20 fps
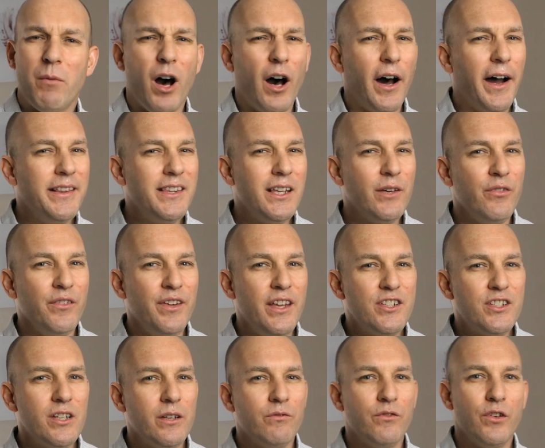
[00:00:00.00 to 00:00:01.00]
high
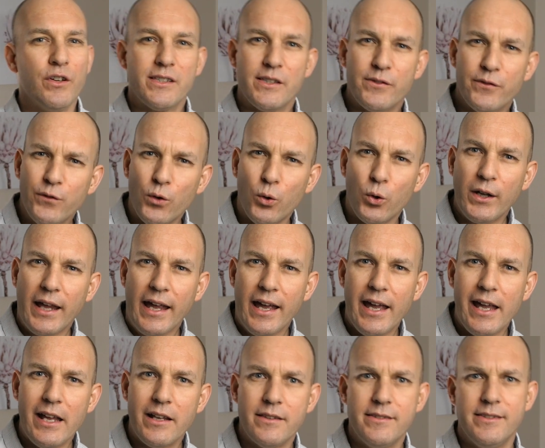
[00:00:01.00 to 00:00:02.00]
definition versus
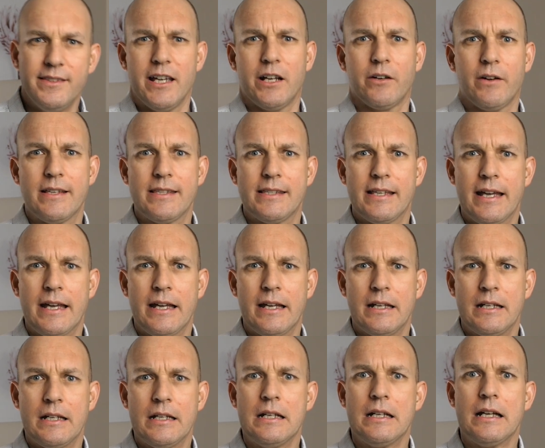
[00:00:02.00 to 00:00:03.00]
4K and dare I say
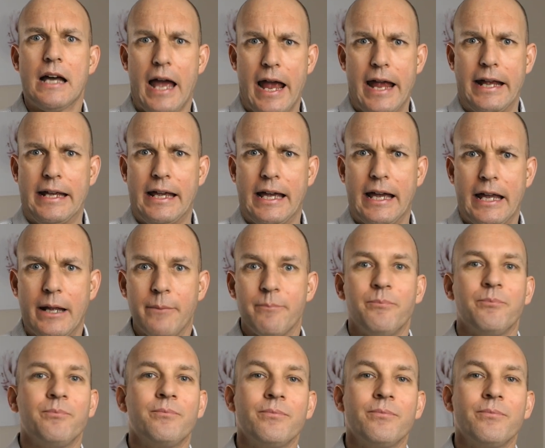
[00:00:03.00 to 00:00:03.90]
it, 8K.